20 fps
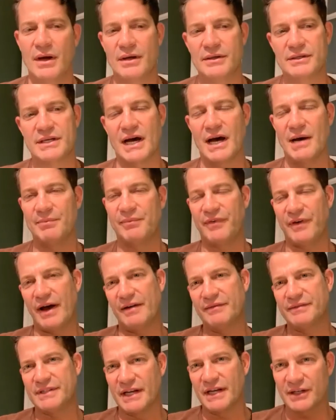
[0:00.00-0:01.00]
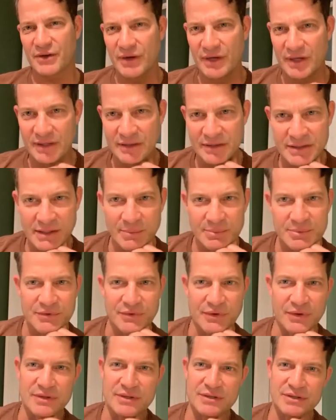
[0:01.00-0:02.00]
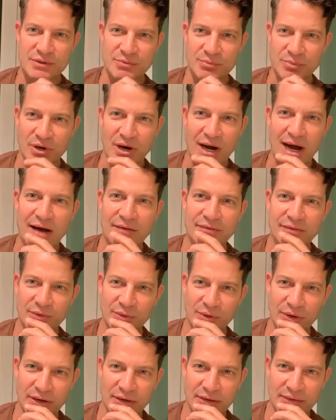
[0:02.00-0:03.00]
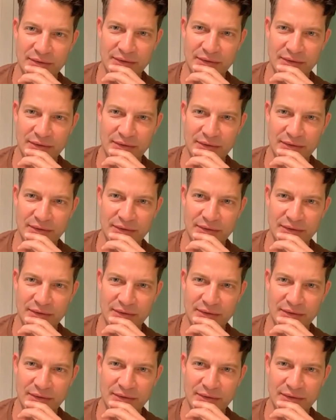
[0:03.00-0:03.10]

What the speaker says: Top 5 decorating tips for the super affluent.